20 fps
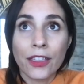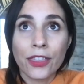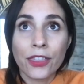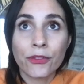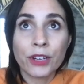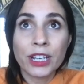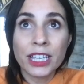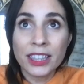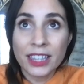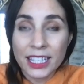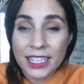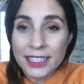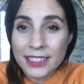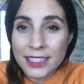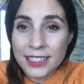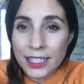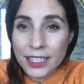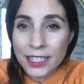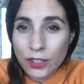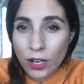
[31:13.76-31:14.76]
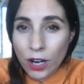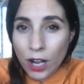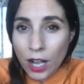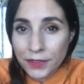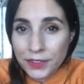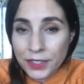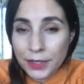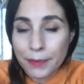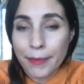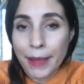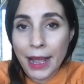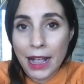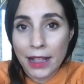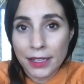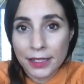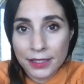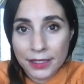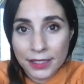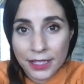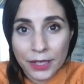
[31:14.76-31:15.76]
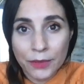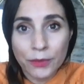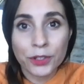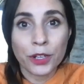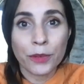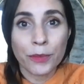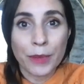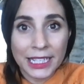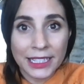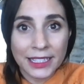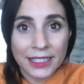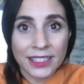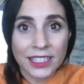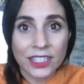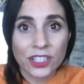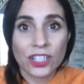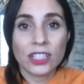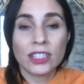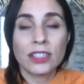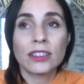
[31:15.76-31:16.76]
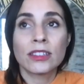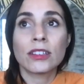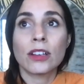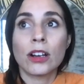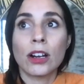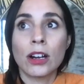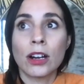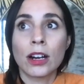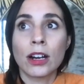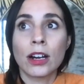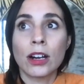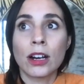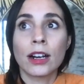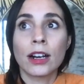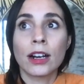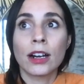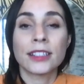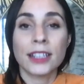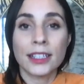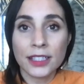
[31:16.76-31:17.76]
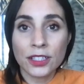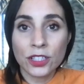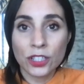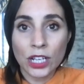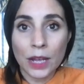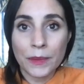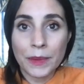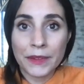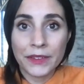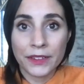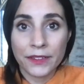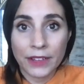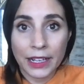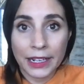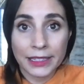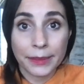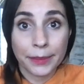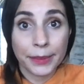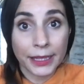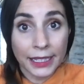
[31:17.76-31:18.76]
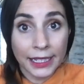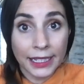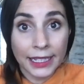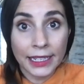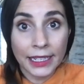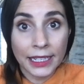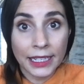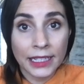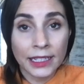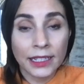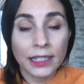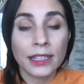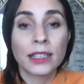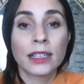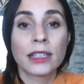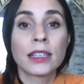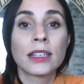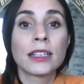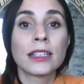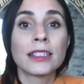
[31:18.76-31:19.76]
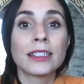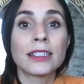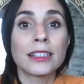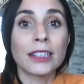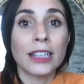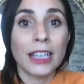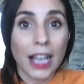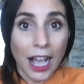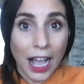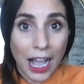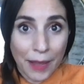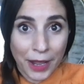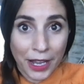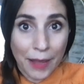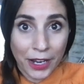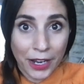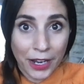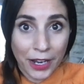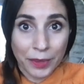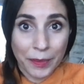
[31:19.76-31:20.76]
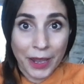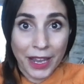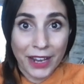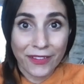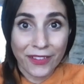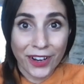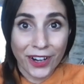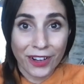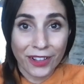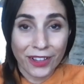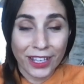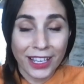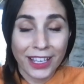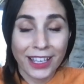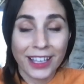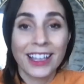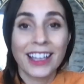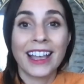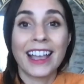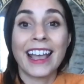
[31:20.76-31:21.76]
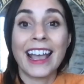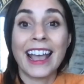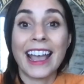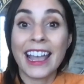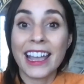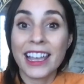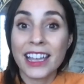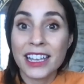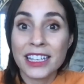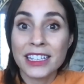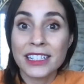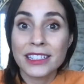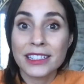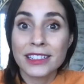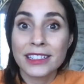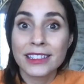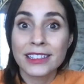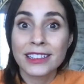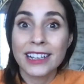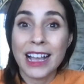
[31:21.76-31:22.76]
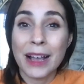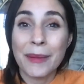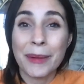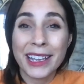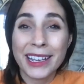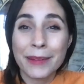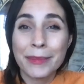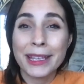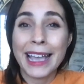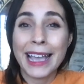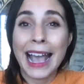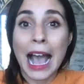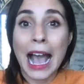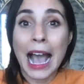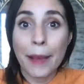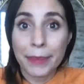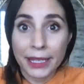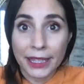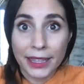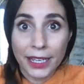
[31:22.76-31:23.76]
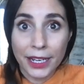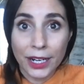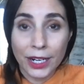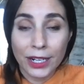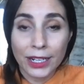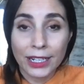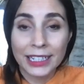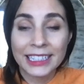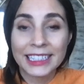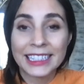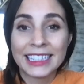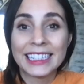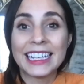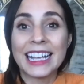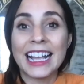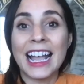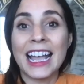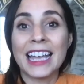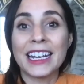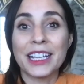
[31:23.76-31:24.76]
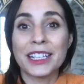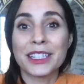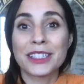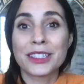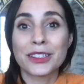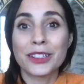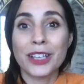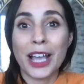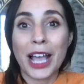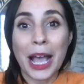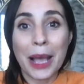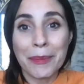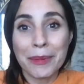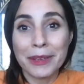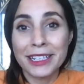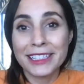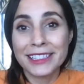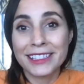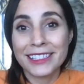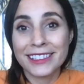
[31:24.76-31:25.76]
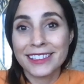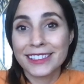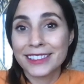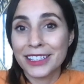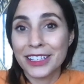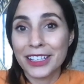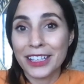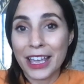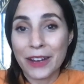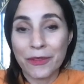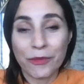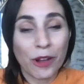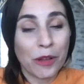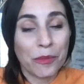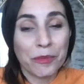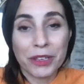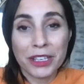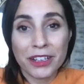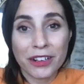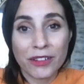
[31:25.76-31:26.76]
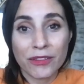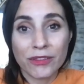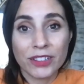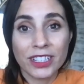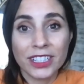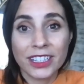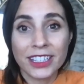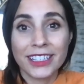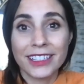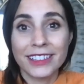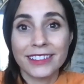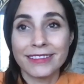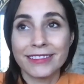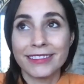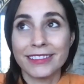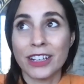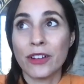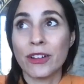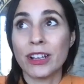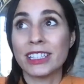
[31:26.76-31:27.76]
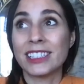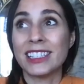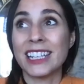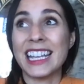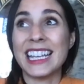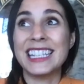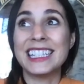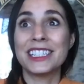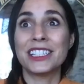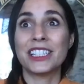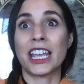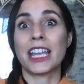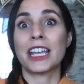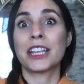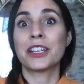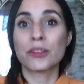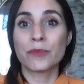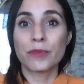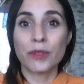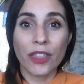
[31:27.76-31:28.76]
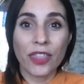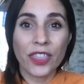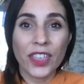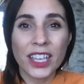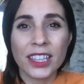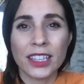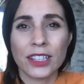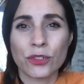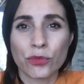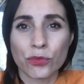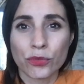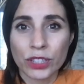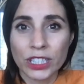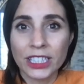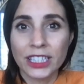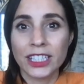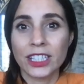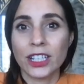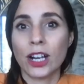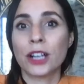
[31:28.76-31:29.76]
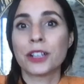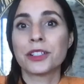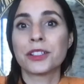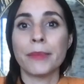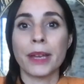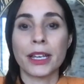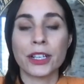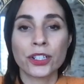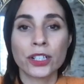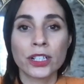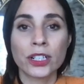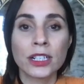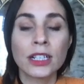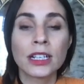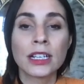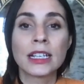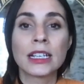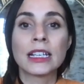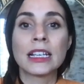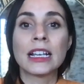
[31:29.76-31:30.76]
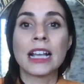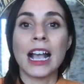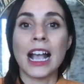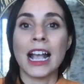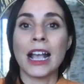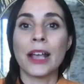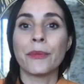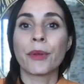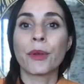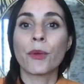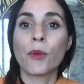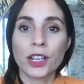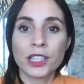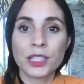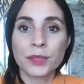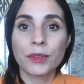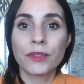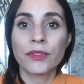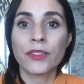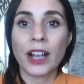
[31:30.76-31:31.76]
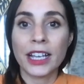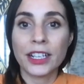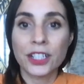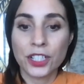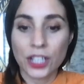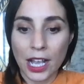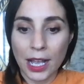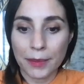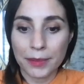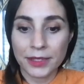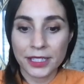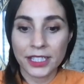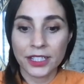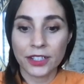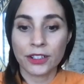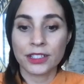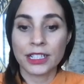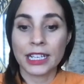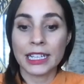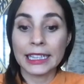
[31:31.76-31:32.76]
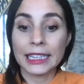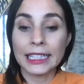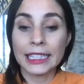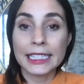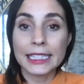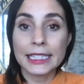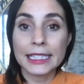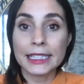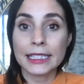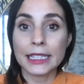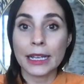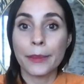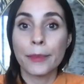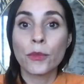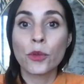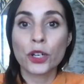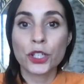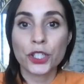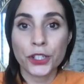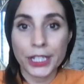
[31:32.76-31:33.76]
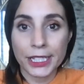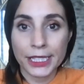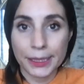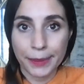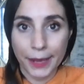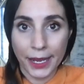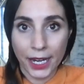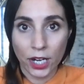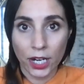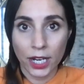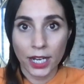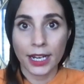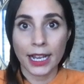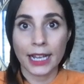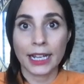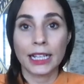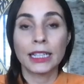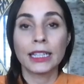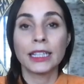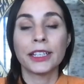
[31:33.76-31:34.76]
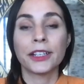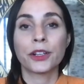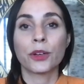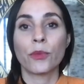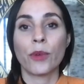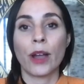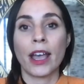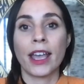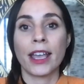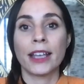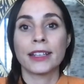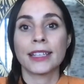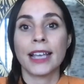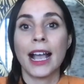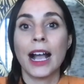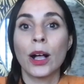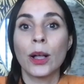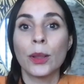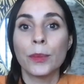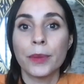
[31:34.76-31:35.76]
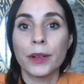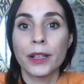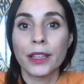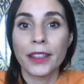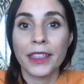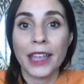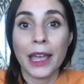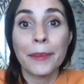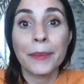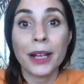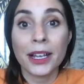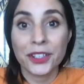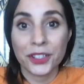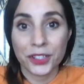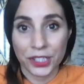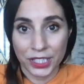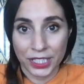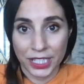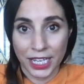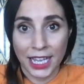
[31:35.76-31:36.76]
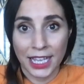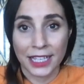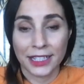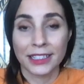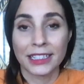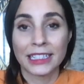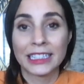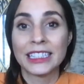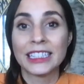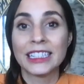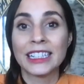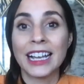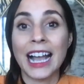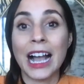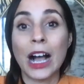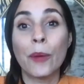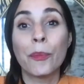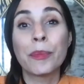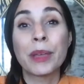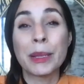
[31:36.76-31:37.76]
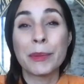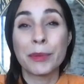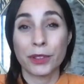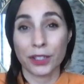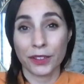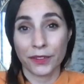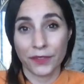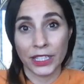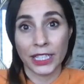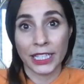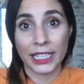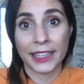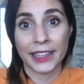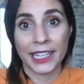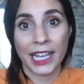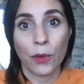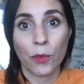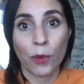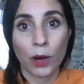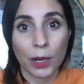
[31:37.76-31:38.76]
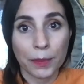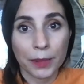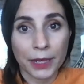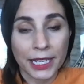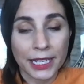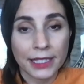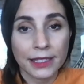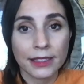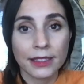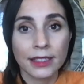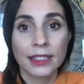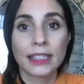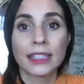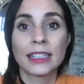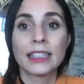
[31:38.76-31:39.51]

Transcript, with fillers: three things that they're often balancing when you're making decisions are does this job have the flexibility I need? Am I going to be paid fairly? And am I going to be happy there? and it's happiness is and well-being are really you know it's an intangible thing that's really hard to measure and we wanted to provide job seekers at least a more transparent and clear way to help them understand how people are feeling in that workplace